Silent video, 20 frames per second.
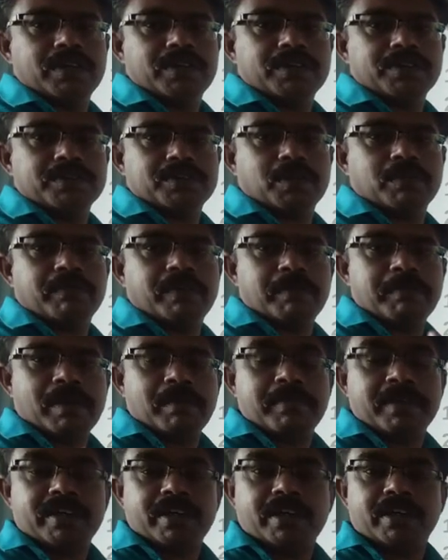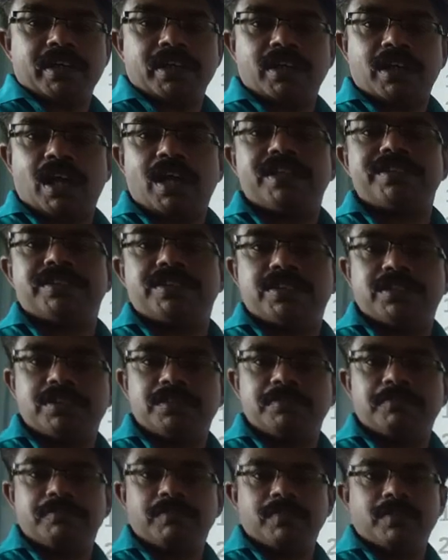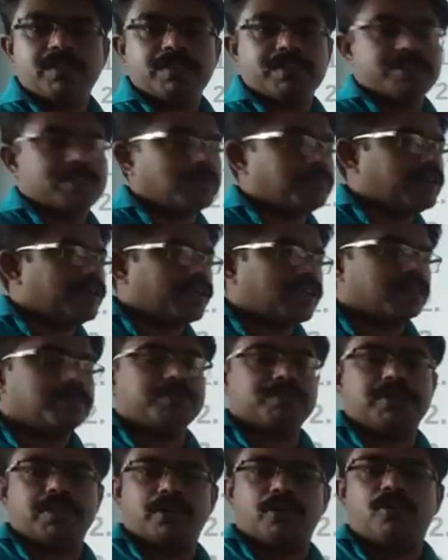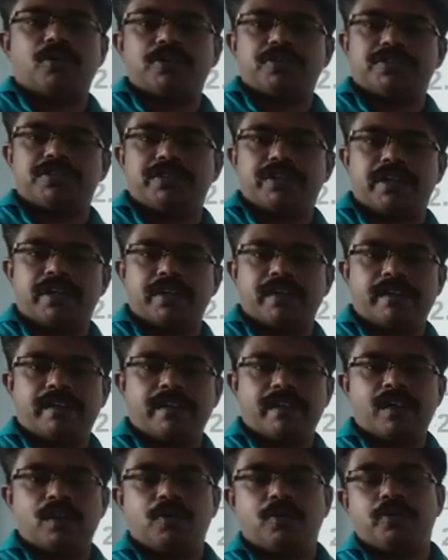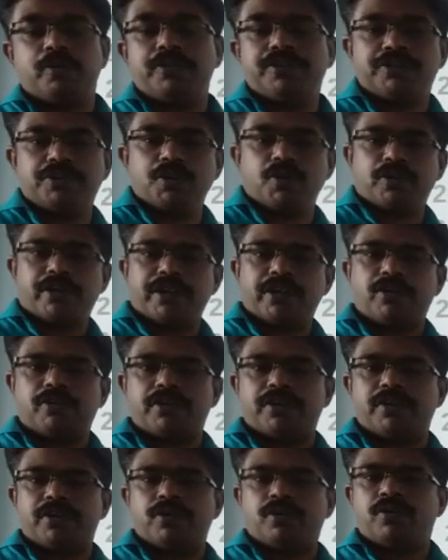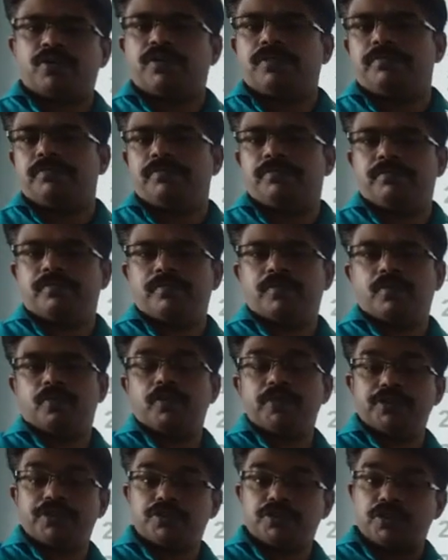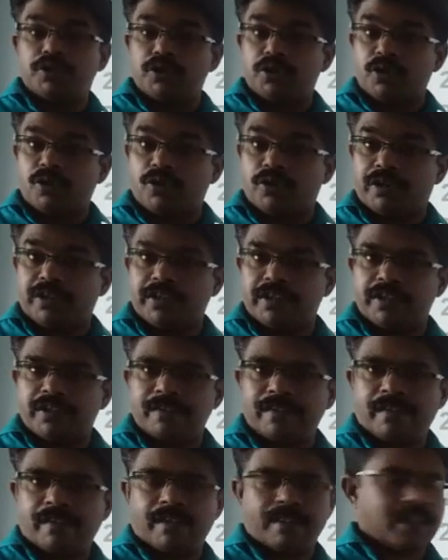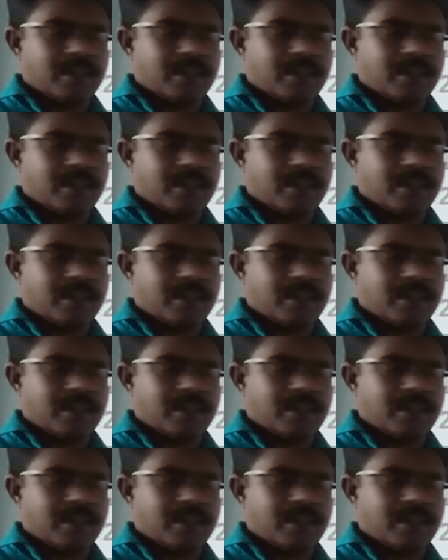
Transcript: So we may be taking class. Somebody comes and knocks there. Who is knocking on the door? Who is knocking?